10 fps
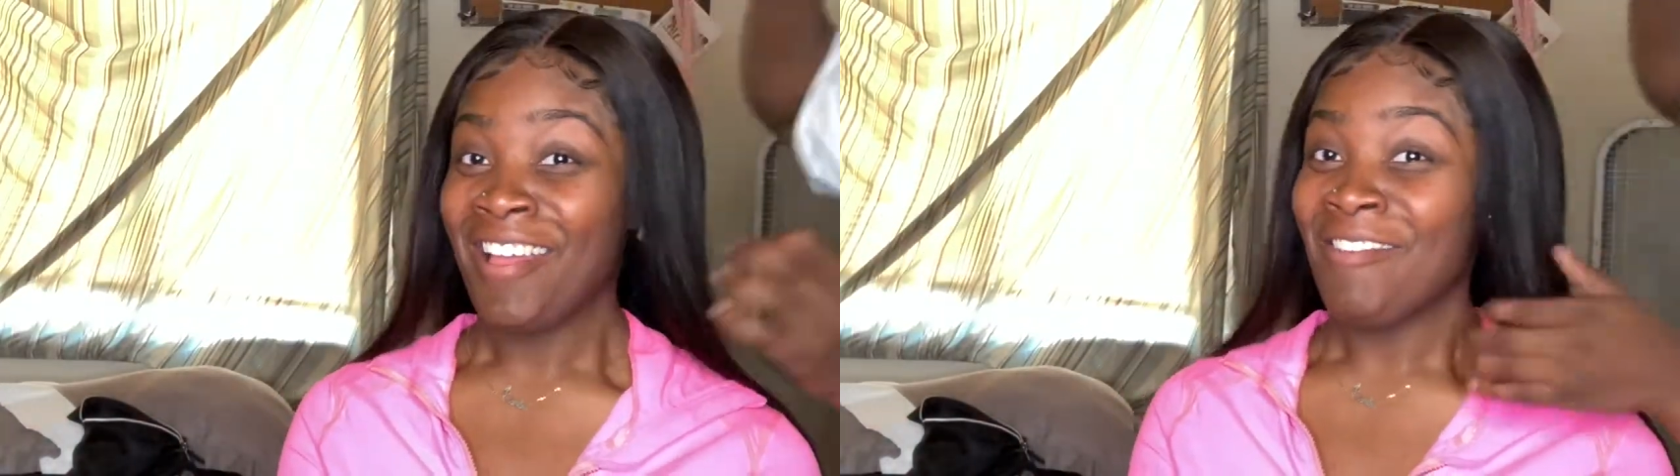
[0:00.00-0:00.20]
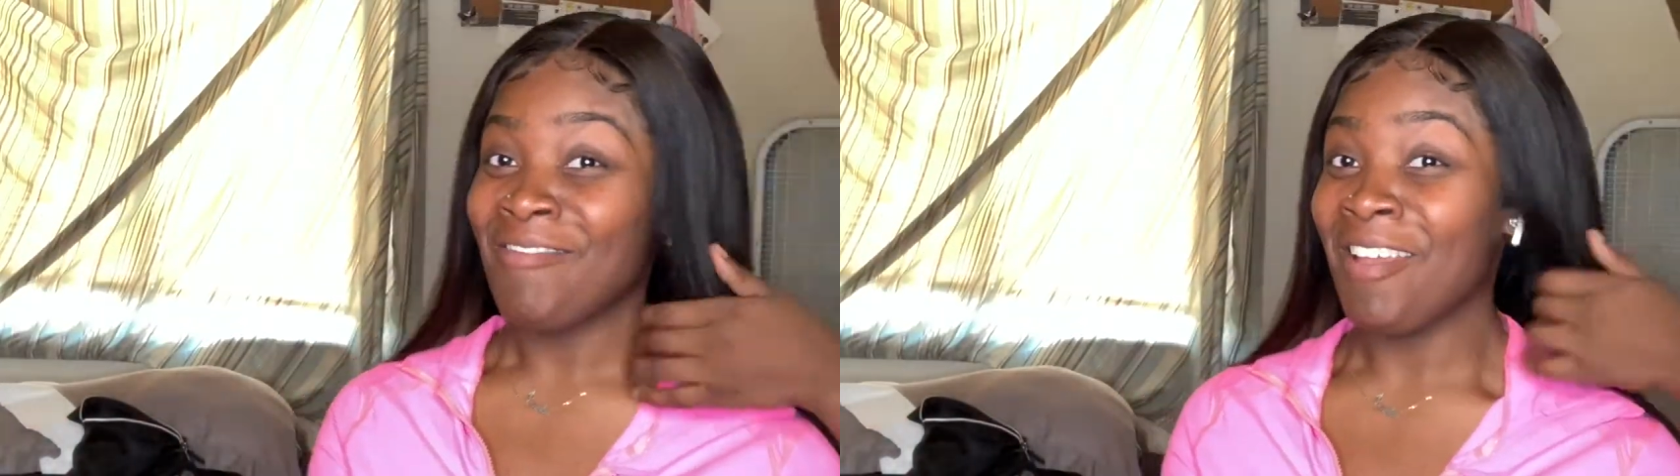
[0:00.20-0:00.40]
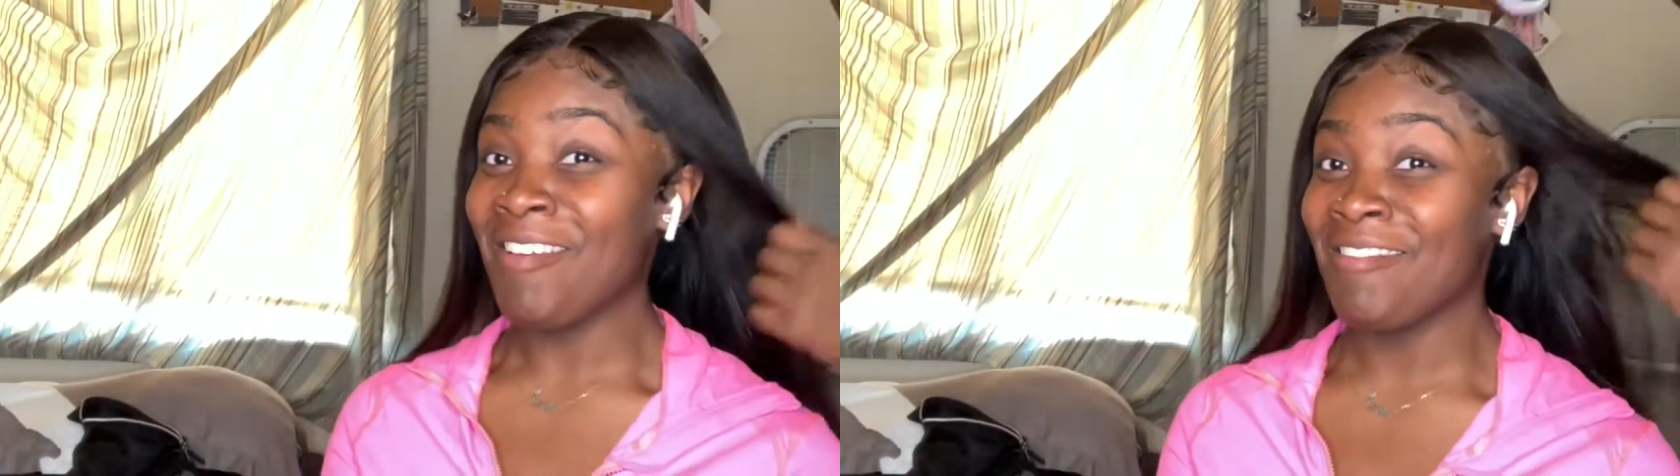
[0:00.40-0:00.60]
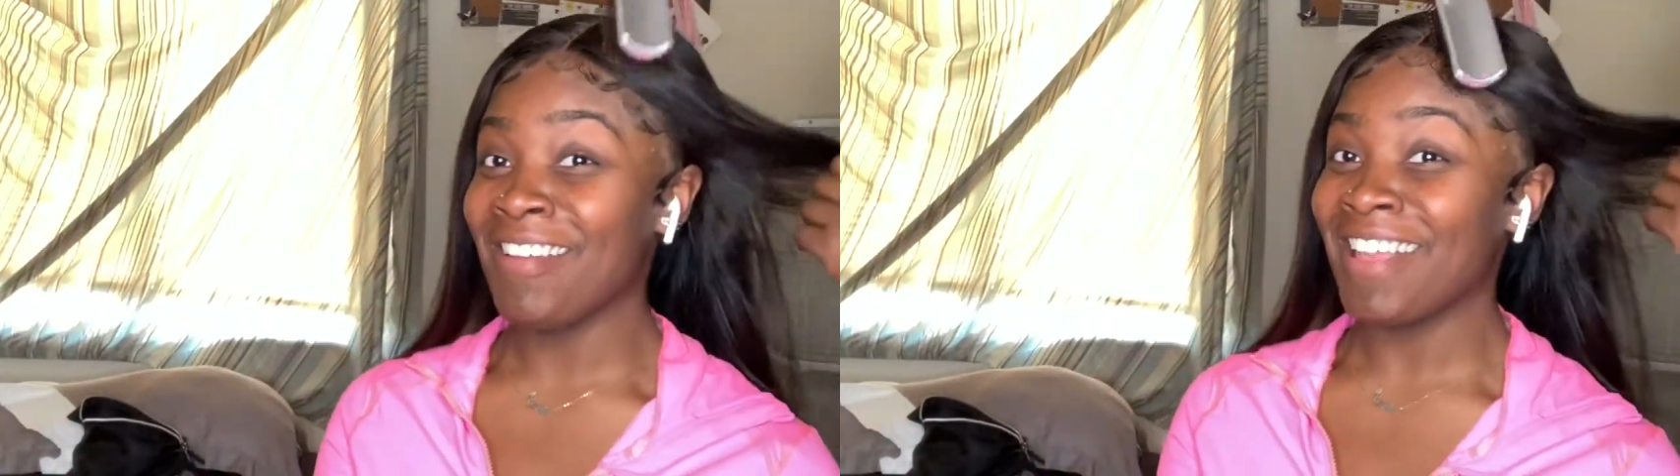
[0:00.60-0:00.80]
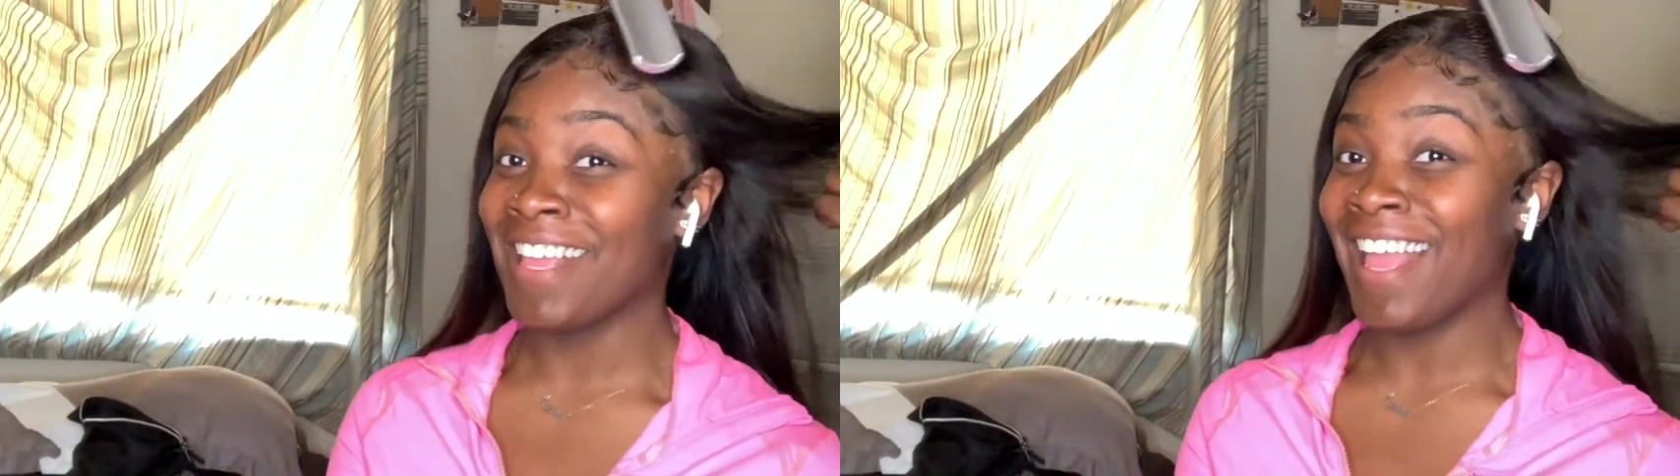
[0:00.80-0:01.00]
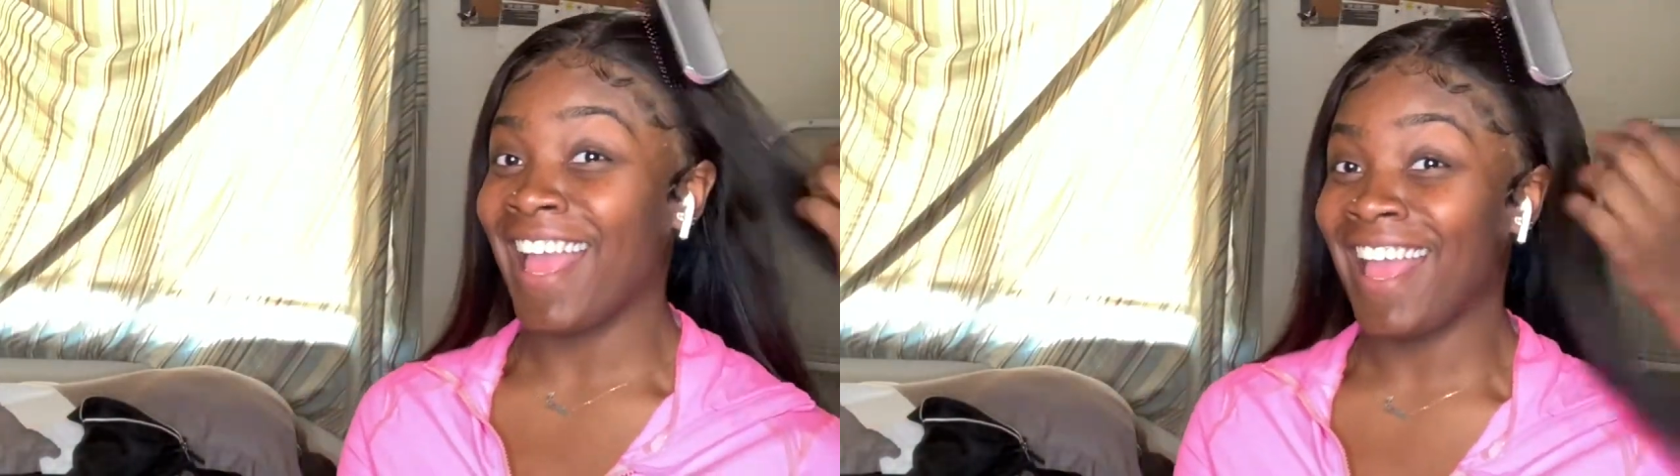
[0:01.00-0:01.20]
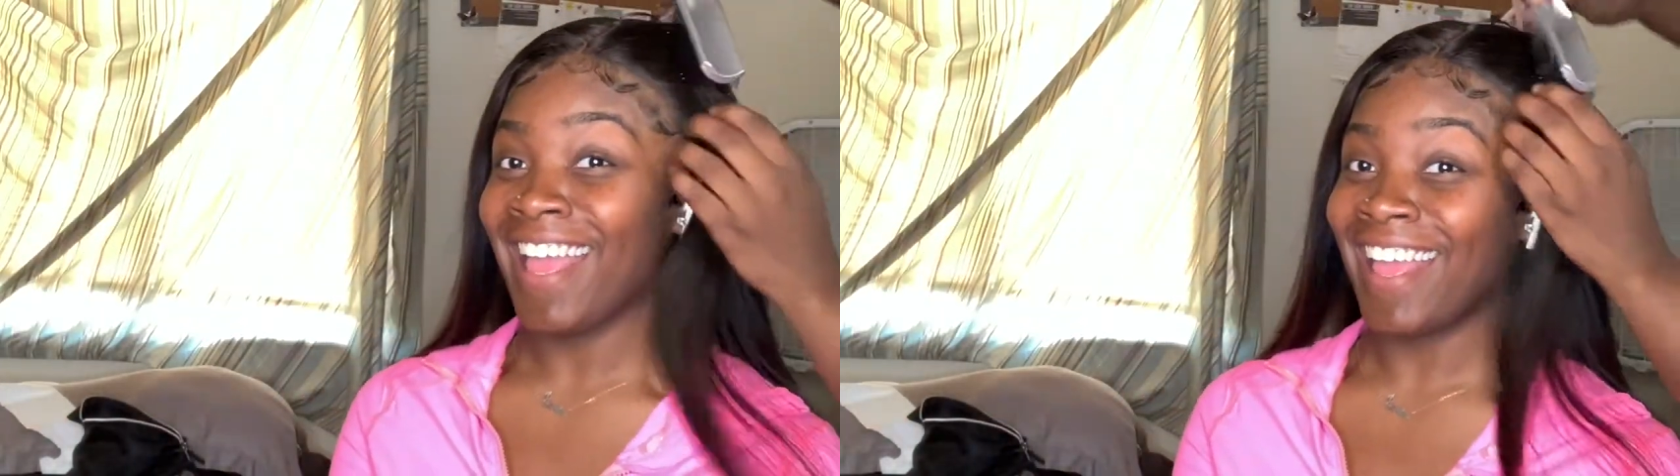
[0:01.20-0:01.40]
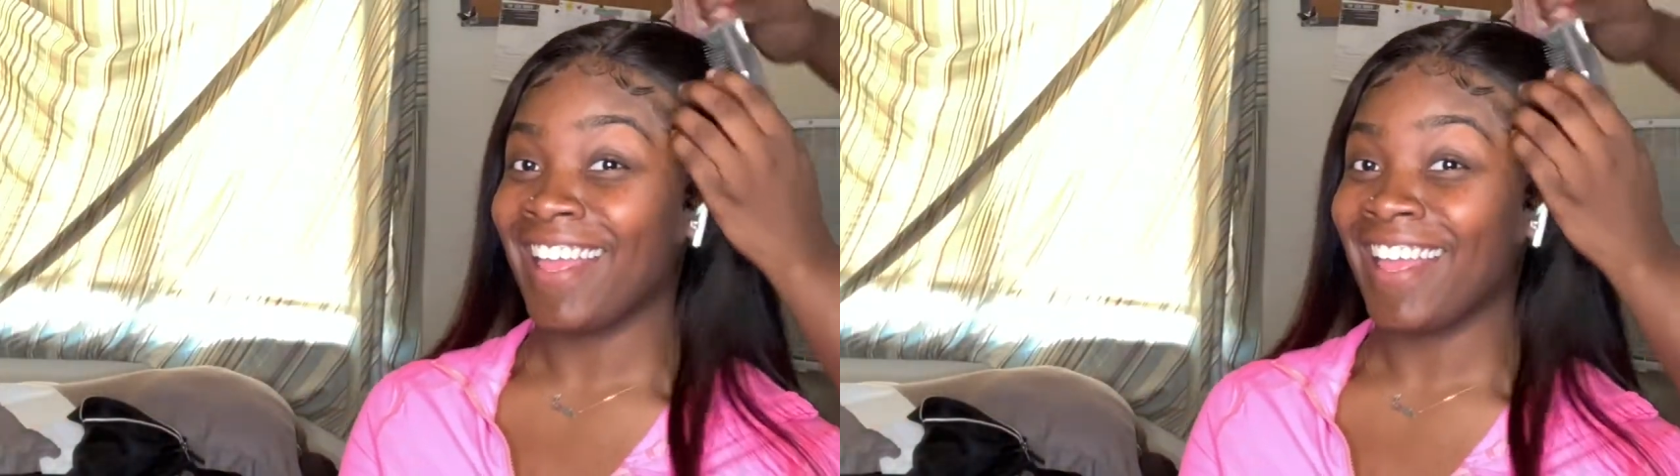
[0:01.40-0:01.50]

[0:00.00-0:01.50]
We was both really